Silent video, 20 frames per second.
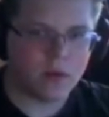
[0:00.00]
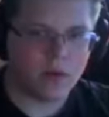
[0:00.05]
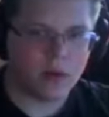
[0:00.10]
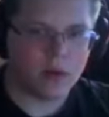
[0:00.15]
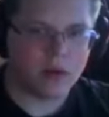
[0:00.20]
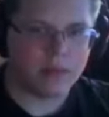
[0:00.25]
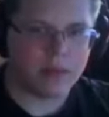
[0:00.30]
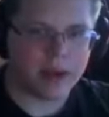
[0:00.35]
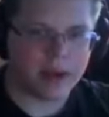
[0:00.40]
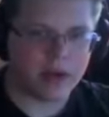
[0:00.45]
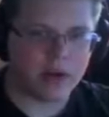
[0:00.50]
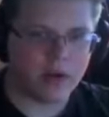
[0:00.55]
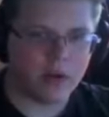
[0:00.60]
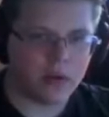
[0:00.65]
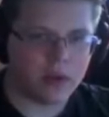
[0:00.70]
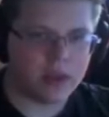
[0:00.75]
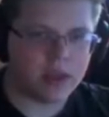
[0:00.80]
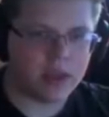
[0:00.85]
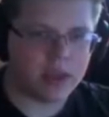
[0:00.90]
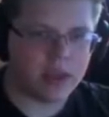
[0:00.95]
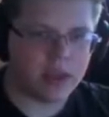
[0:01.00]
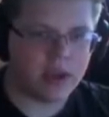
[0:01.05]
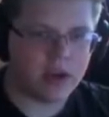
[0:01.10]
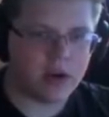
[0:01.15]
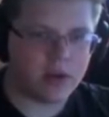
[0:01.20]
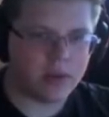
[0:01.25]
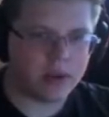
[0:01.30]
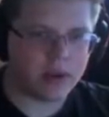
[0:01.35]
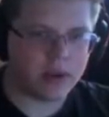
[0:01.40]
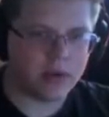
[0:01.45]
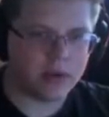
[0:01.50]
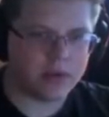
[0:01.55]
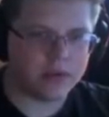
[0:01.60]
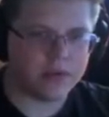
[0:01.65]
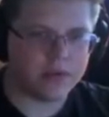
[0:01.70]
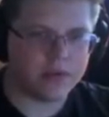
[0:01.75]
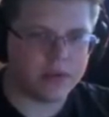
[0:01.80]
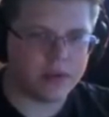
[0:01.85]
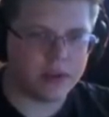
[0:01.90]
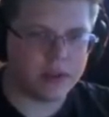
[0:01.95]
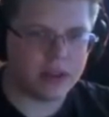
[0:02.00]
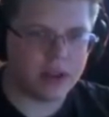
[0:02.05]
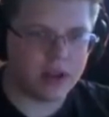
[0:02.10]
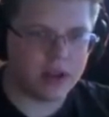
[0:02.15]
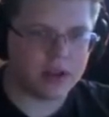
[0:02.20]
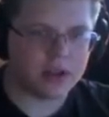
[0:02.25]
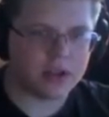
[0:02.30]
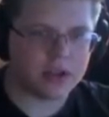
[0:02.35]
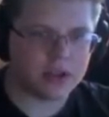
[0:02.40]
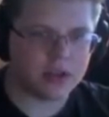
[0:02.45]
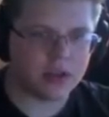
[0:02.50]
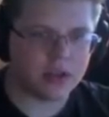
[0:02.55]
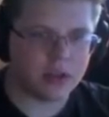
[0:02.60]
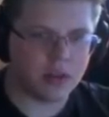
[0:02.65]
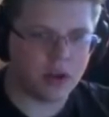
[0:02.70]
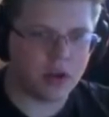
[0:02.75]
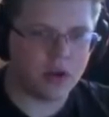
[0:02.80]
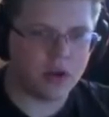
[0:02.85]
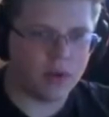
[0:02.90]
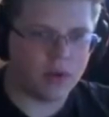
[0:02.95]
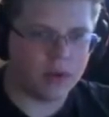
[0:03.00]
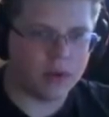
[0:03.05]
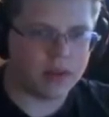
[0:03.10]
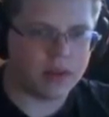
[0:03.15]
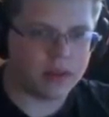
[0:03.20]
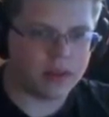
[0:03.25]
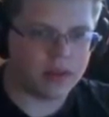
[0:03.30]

With Magnolia here, we can do the free lunch along with